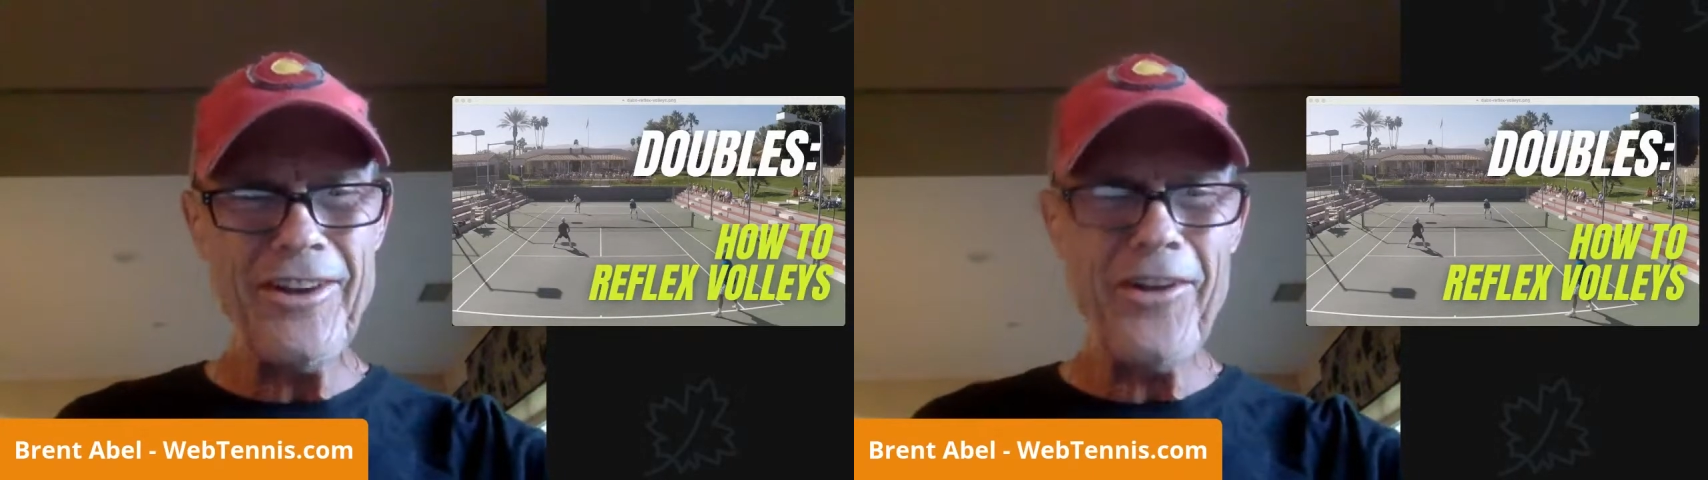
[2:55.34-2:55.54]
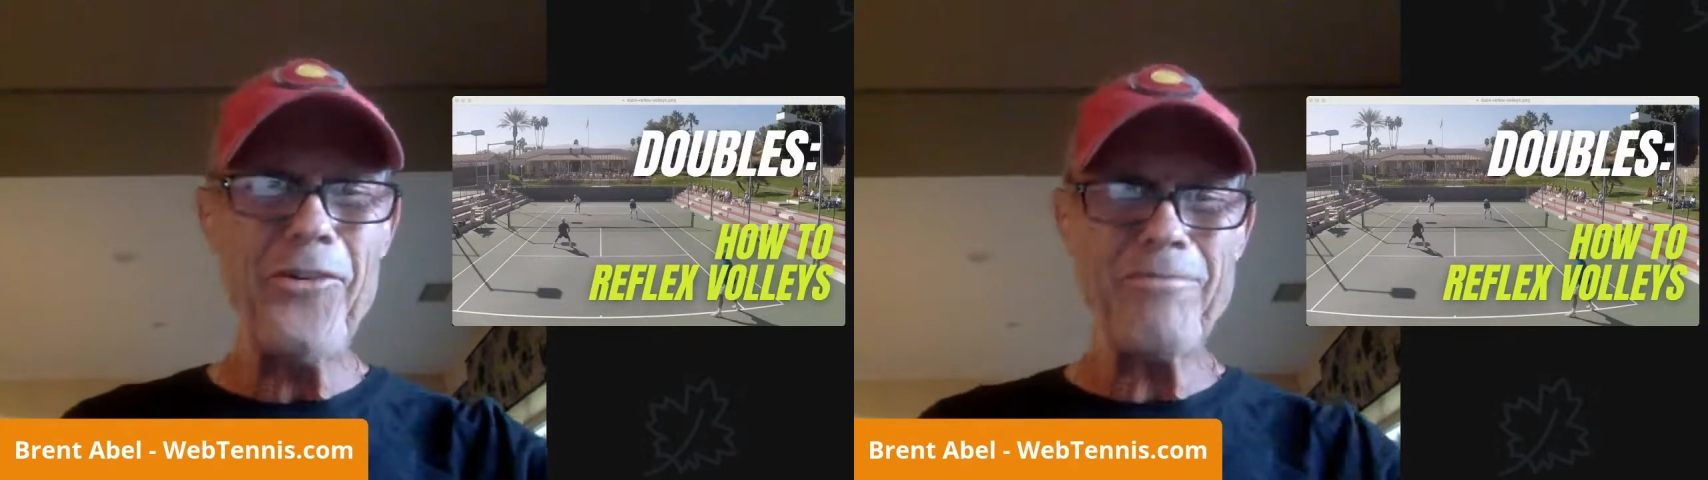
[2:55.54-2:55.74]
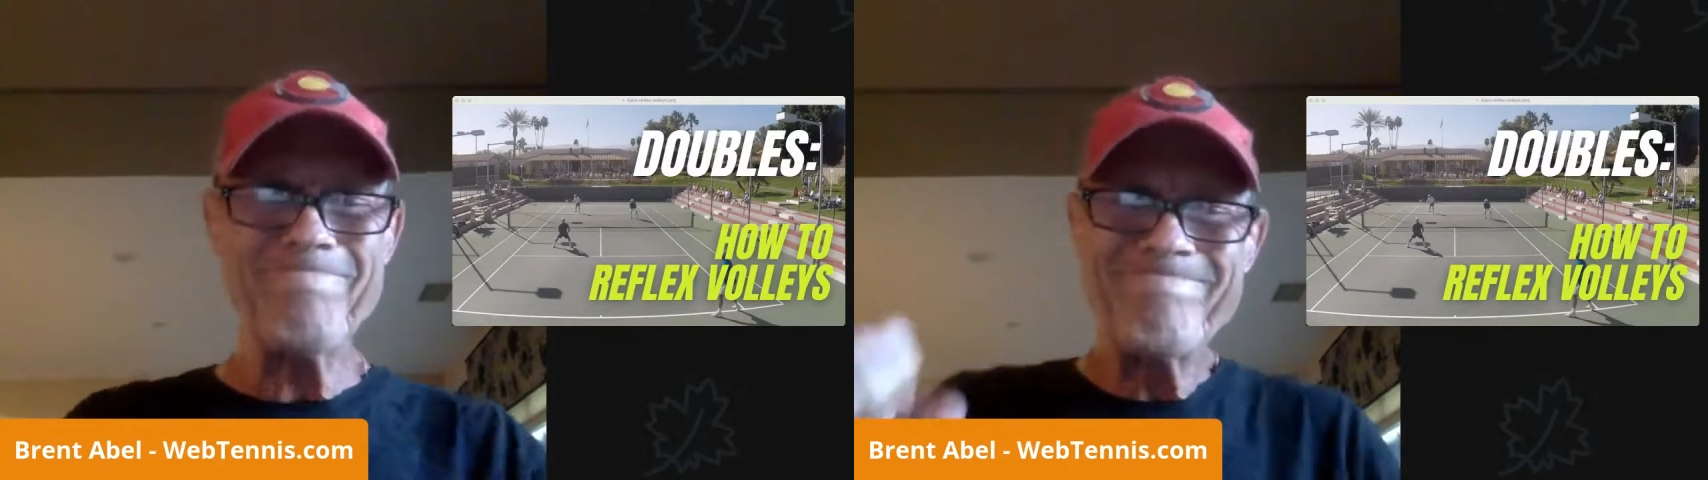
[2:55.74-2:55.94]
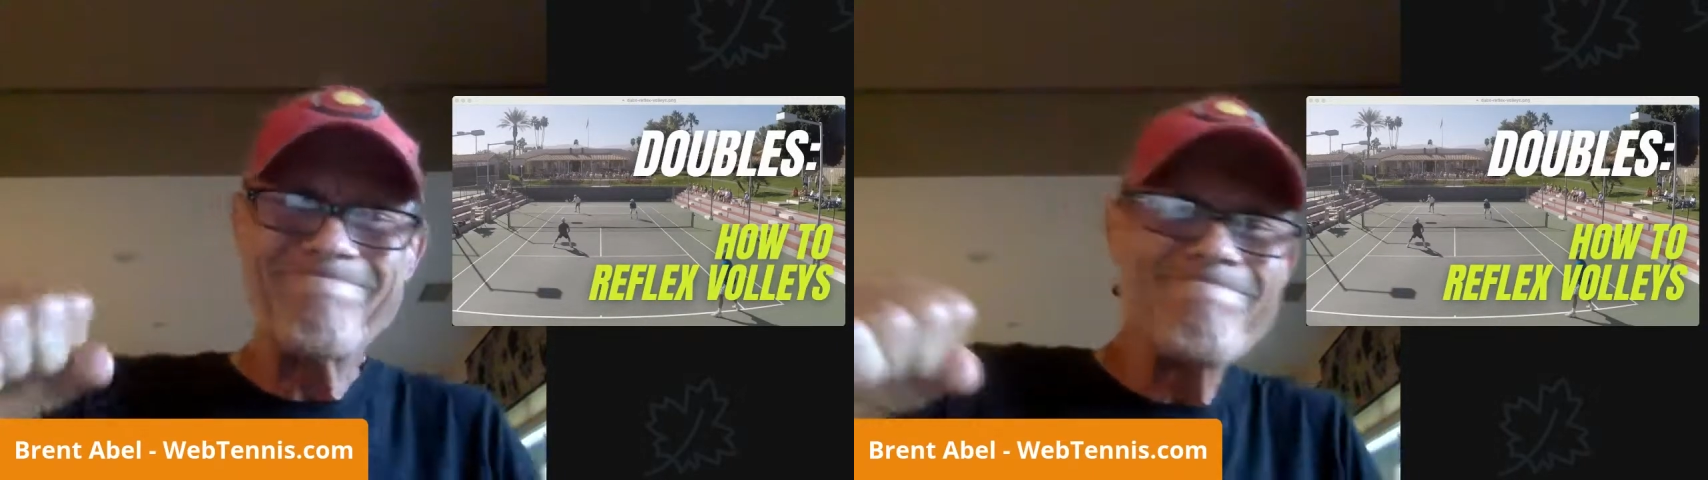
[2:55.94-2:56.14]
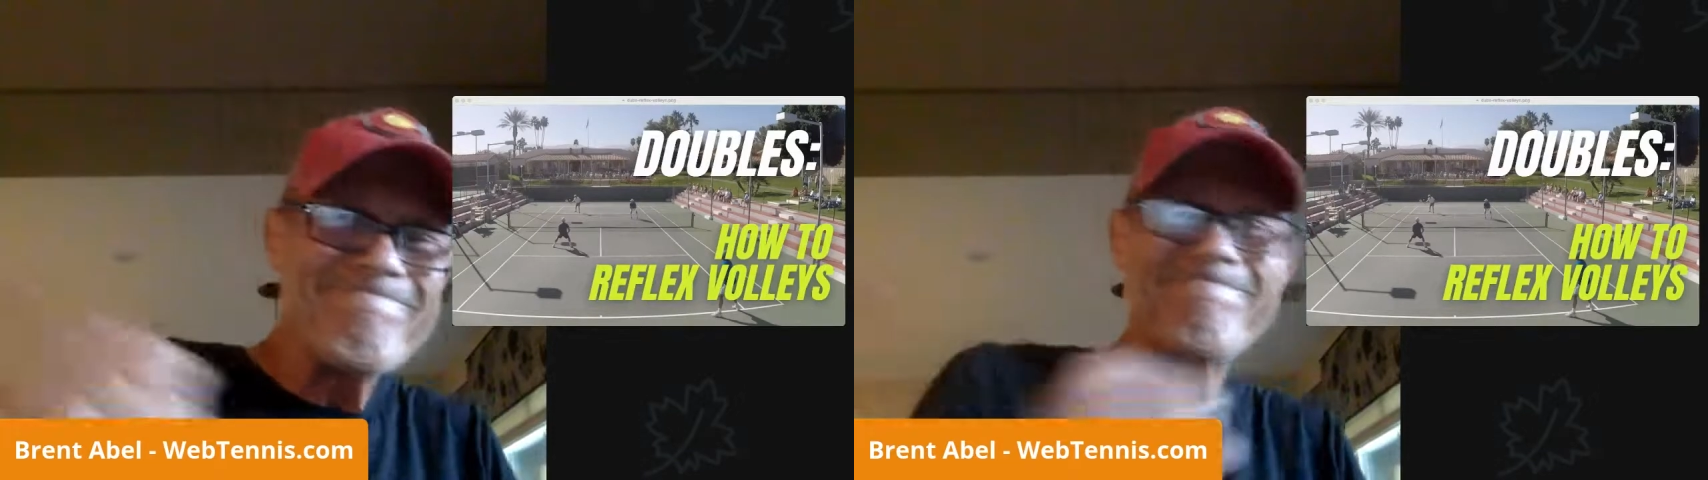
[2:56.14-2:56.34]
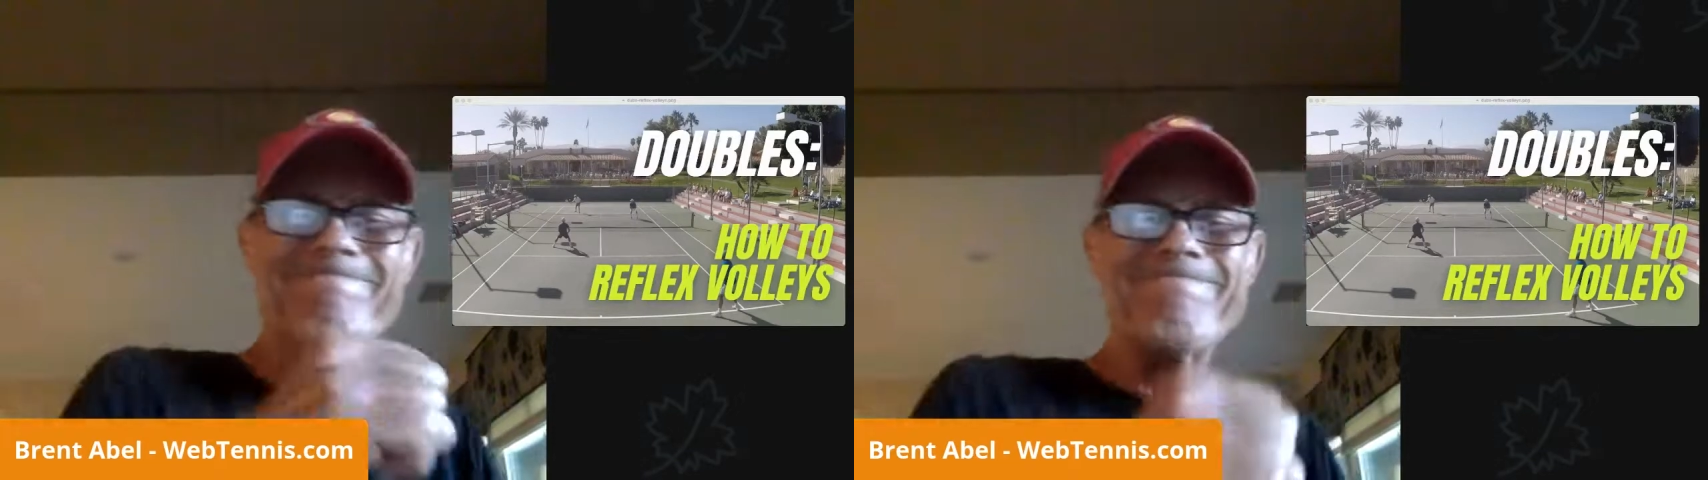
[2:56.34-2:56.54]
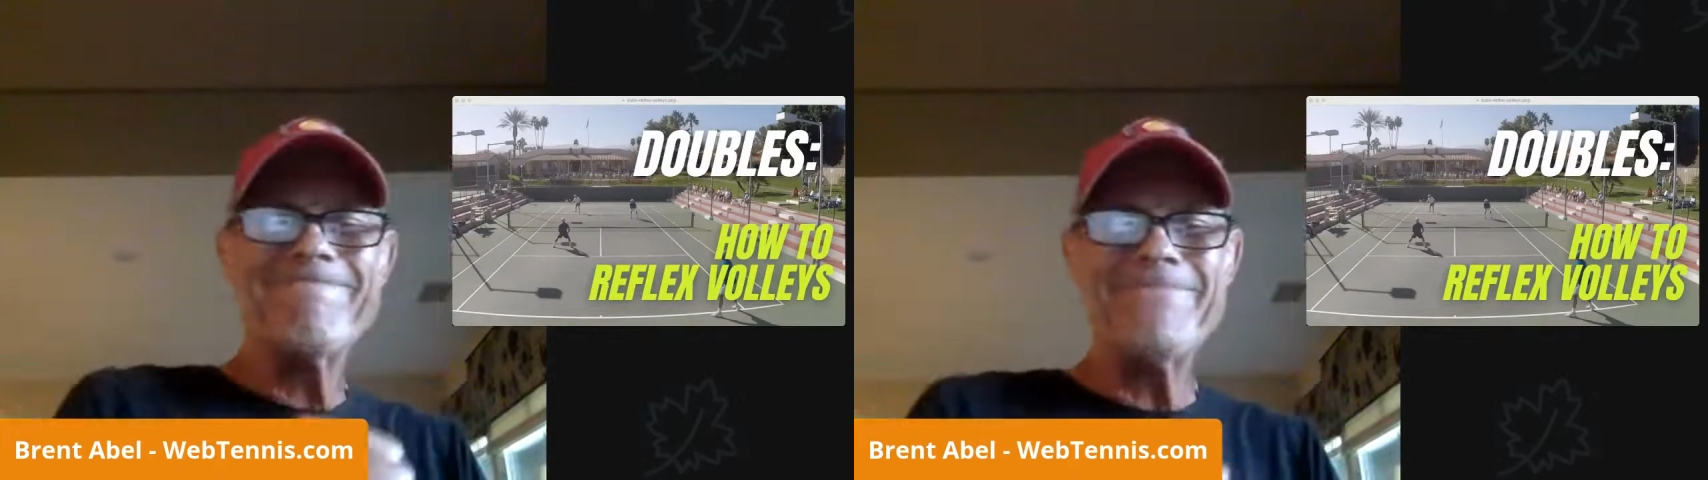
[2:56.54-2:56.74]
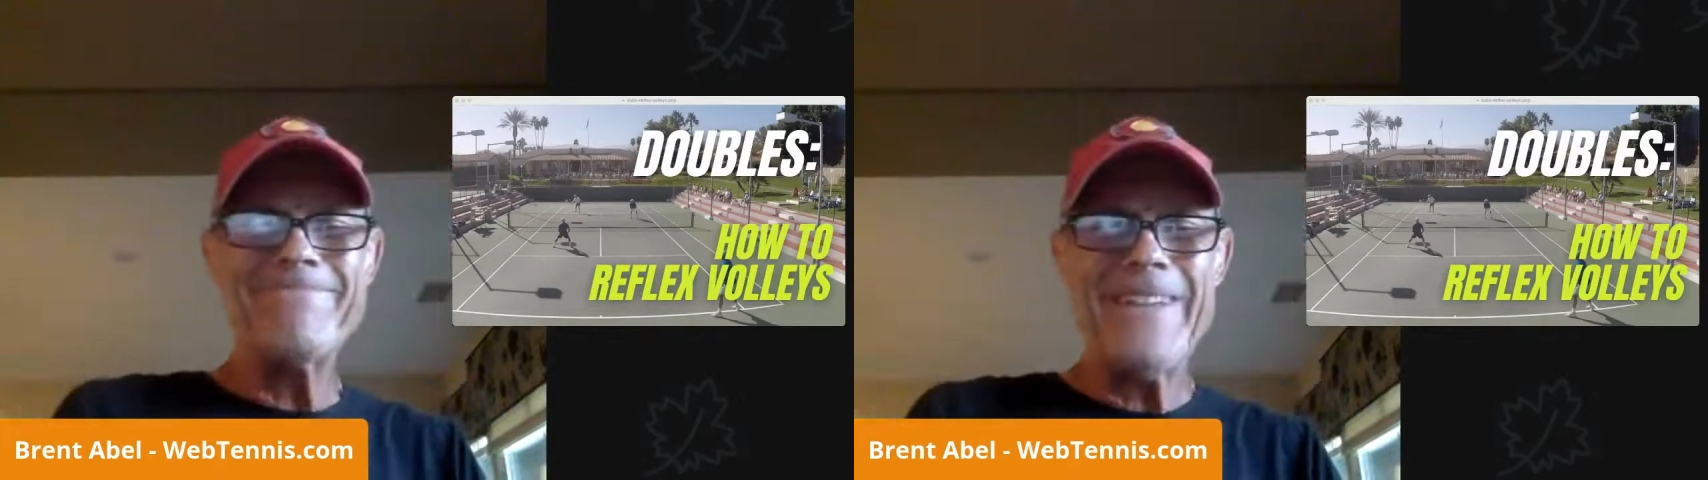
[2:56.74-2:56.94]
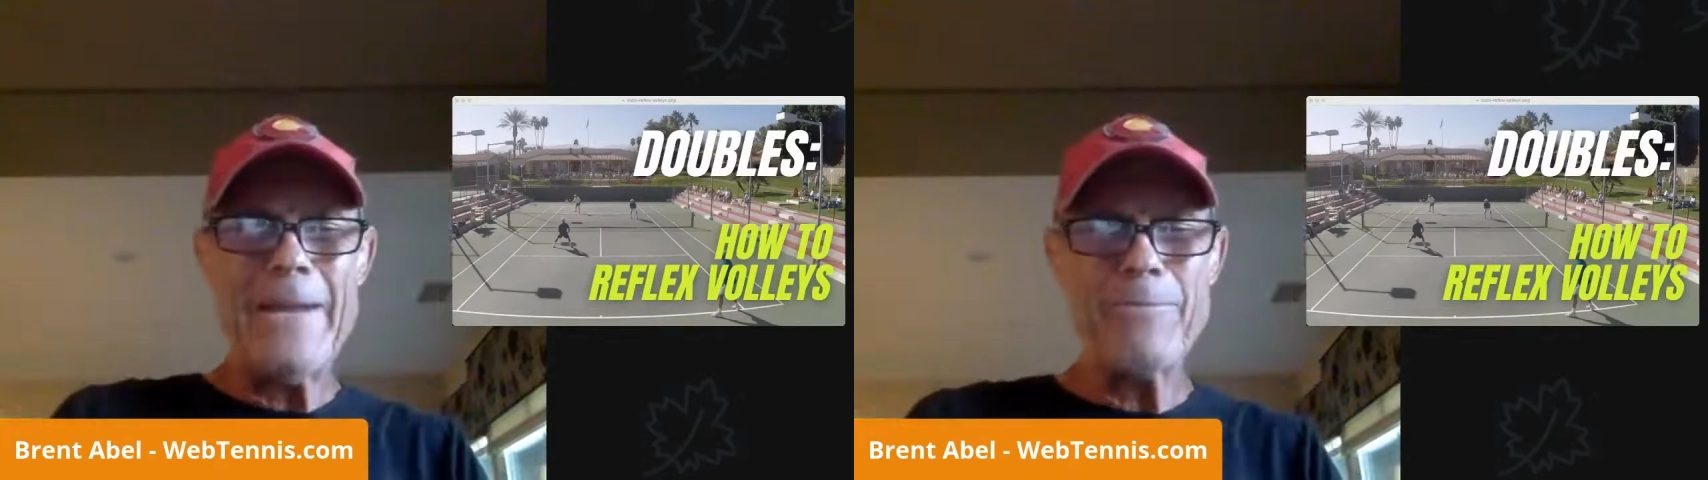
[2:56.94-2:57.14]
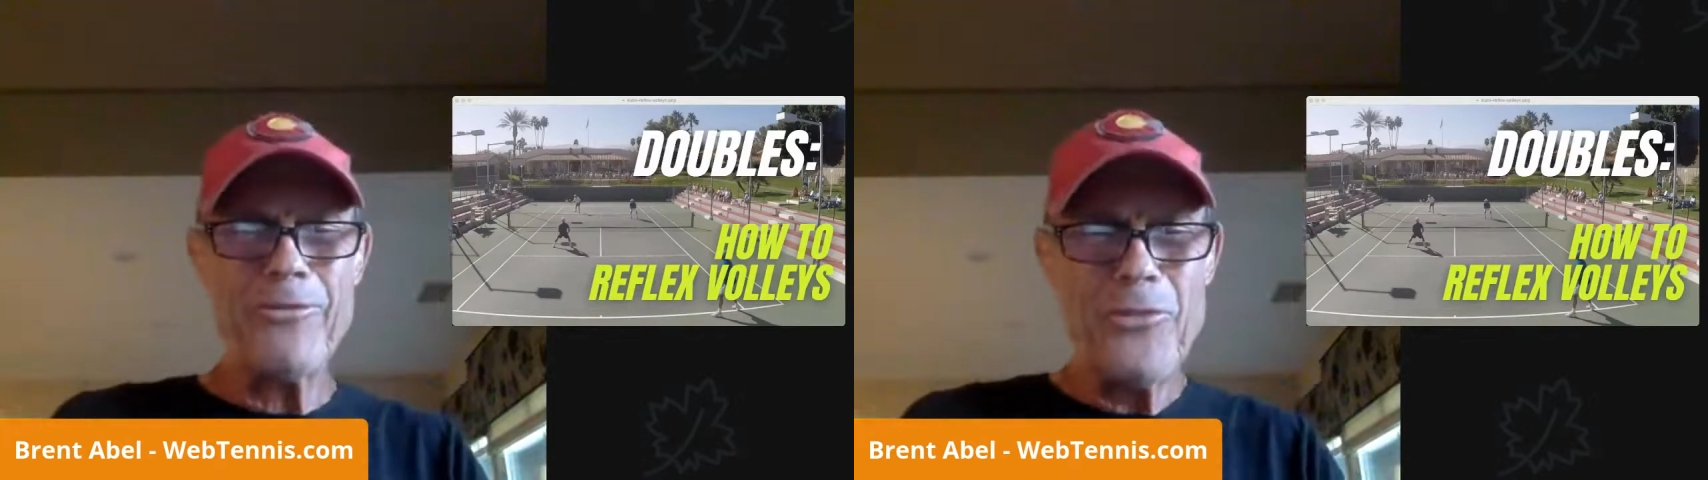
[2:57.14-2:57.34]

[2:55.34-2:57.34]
Oh, April